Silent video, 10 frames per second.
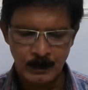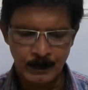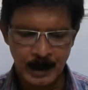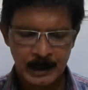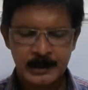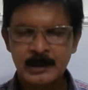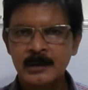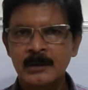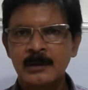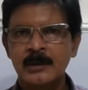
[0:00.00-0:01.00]
But
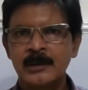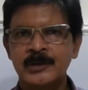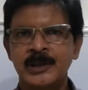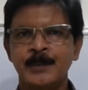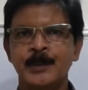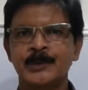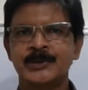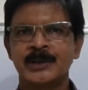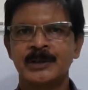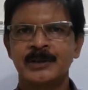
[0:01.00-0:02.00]
she puts
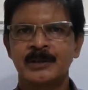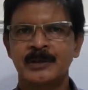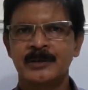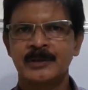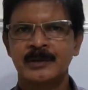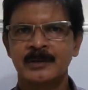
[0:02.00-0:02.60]
courage in us.